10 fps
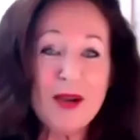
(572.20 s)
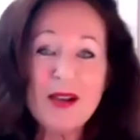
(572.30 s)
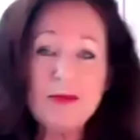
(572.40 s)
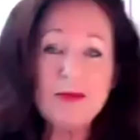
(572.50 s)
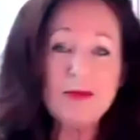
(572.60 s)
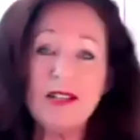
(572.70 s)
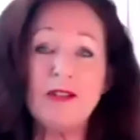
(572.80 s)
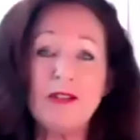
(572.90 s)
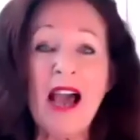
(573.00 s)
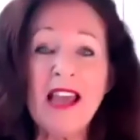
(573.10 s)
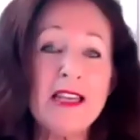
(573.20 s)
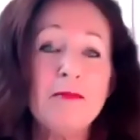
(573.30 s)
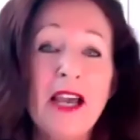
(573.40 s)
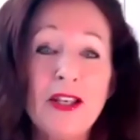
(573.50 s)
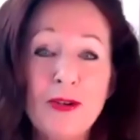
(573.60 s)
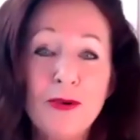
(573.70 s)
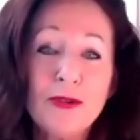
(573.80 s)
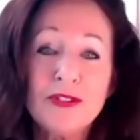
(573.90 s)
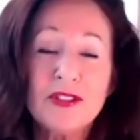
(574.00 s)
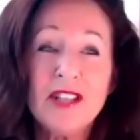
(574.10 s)
when in my in my
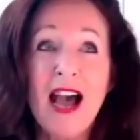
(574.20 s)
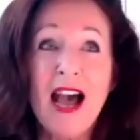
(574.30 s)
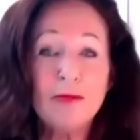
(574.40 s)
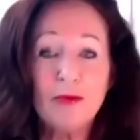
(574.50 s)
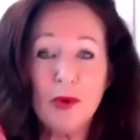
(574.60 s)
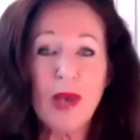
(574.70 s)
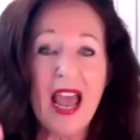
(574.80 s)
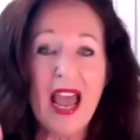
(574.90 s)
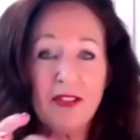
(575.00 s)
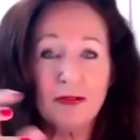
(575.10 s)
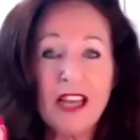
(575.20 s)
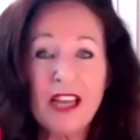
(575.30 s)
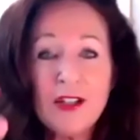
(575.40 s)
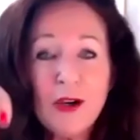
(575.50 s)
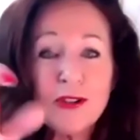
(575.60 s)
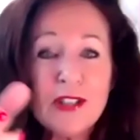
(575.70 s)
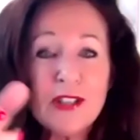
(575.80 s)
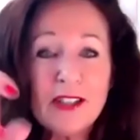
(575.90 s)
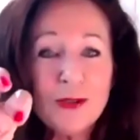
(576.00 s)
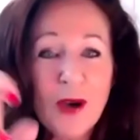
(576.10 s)
youth time we had the radios
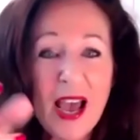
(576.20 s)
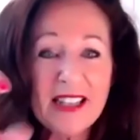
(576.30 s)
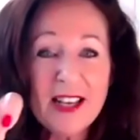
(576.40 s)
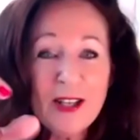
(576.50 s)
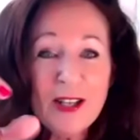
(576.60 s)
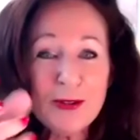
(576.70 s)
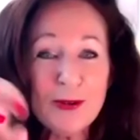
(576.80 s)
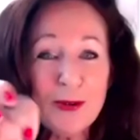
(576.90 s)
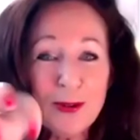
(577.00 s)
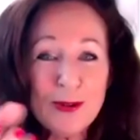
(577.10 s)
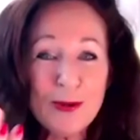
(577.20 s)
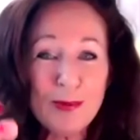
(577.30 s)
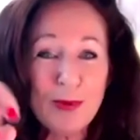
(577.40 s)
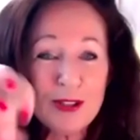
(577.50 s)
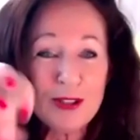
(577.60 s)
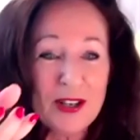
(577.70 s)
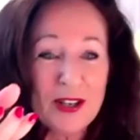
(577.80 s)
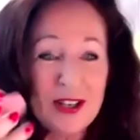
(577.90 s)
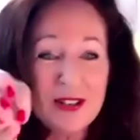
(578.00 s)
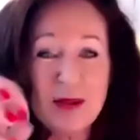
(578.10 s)
and you had to to put
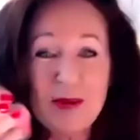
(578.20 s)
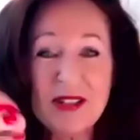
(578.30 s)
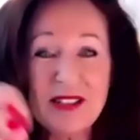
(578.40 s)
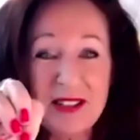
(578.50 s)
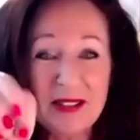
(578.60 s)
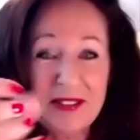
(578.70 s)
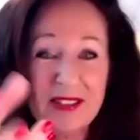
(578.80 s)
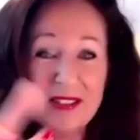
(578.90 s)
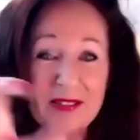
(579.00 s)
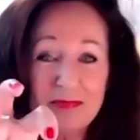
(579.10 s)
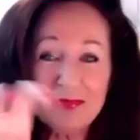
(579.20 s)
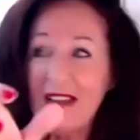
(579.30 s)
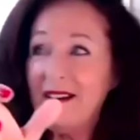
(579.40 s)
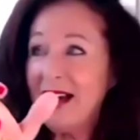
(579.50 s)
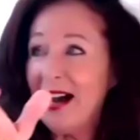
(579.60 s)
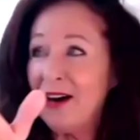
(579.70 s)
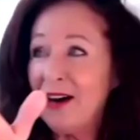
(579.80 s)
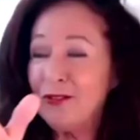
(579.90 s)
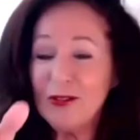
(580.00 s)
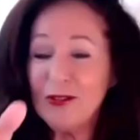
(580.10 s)
the the, the, the how
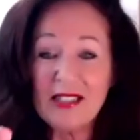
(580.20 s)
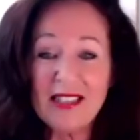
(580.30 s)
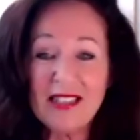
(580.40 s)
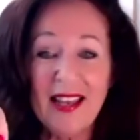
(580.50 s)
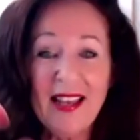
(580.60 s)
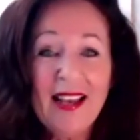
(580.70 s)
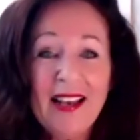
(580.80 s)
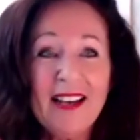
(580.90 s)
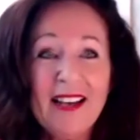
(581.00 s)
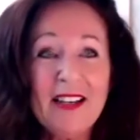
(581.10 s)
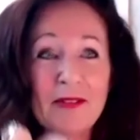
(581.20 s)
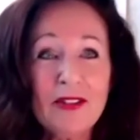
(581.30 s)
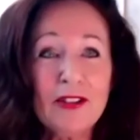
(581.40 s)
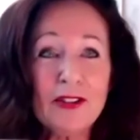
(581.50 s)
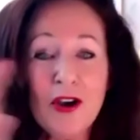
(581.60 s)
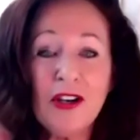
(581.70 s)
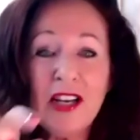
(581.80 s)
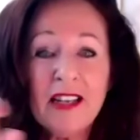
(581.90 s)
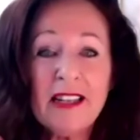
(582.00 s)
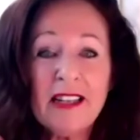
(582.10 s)
do i say um, antenna
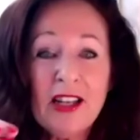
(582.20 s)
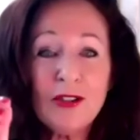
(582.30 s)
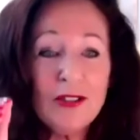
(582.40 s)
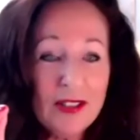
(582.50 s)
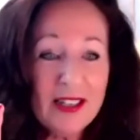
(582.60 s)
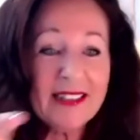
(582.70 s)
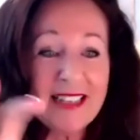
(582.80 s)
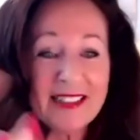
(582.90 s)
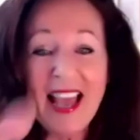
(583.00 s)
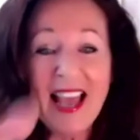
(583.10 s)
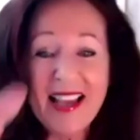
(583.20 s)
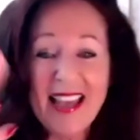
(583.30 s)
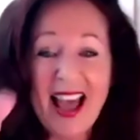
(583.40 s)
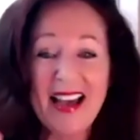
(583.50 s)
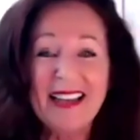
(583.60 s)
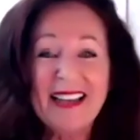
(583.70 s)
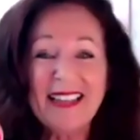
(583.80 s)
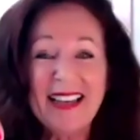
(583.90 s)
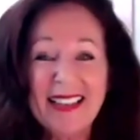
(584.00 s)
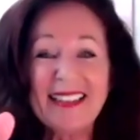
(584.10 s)
turning, or the, the dial. There, yeah,
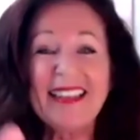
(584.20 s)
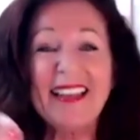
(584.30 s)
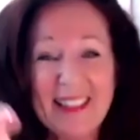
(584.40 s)
yeah, yeah. The,